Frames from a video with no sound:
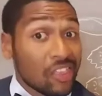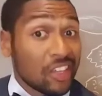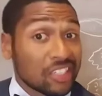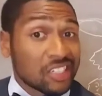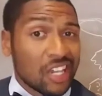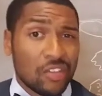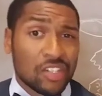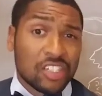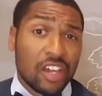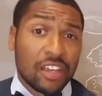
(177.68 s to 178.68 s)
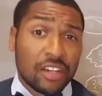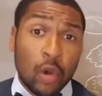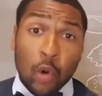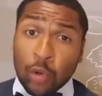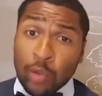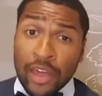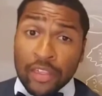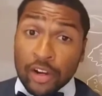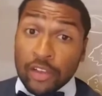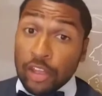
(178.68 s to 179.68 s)
This is how the sun, or
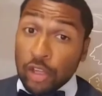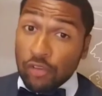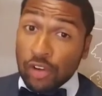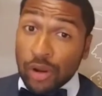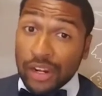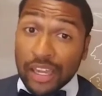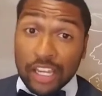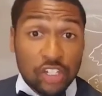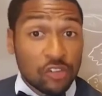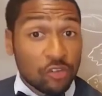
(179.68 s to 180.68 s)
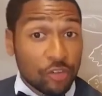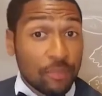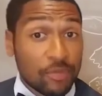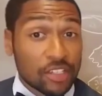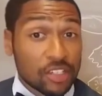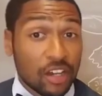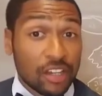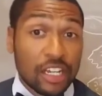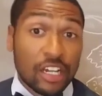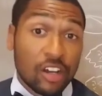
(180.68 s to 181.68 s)
rather the UV radiation from the
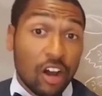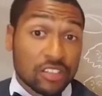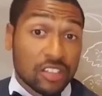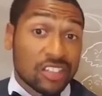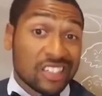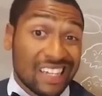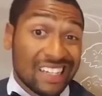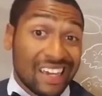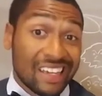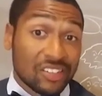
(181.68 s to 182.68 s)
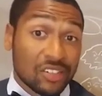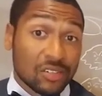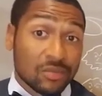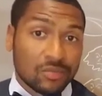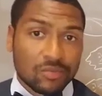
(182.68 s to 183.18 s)
sun, causes skin cancer.